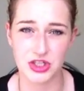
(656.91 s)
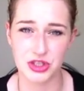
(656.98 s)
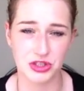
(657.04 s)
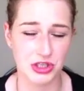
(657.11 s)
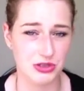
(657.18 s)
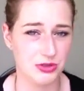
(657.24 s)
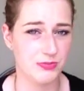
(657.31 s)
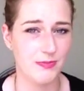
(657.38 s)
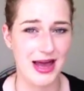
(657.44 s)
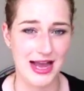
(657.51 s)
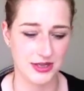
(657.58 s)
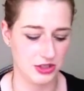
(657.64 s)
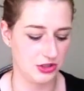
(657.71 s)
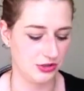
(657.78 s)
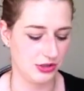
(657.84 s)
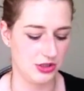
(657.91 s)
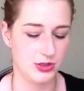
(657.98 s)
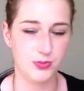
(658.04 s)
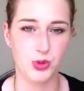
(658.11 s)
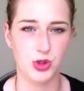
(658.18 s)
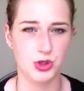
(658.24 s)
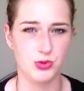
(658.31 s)
She'll use MAC, she'll use
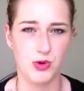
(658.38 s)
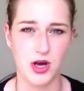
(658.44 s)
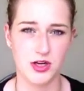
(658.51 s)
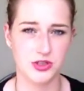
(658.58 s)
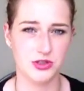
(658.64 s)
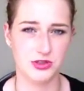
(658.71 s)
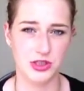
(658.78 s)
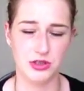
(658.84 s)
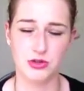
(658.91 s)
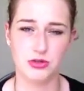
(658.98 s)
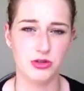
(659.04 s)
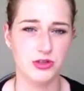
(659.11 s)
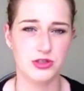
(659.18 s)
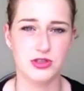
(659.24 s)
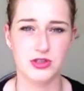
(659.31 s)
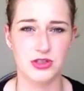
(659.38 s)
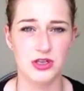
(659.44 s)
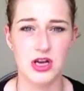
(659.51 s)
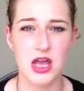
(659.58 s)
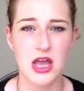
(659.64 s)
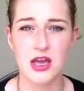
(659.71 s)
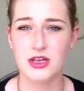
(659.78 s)
Bourjois, she'll use drugstore,
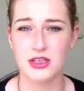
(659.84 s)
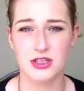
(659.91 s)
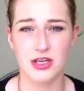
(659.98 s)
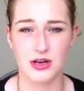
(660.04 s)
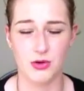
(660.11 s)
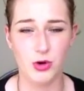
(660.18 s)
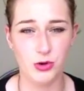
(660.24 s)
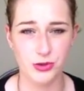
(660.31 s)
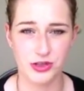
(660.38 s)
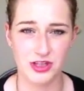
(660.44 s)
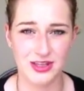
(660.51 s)
you know, all the